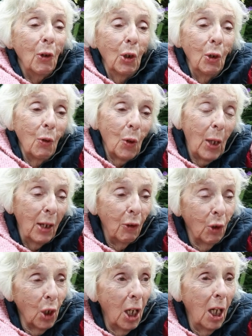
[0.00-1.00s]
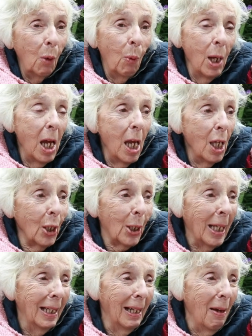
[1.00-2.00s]
she used to say, "Gee
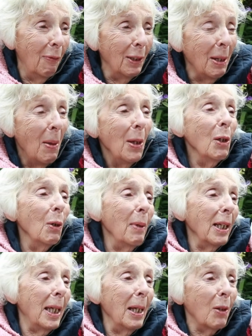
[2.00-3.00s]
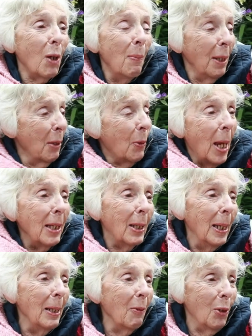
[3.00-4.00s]
whiz." You know the way kids come in and say
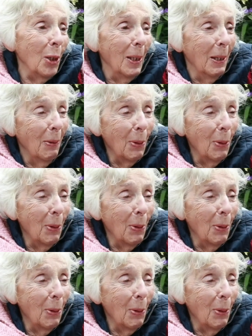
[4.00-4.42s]
things to you,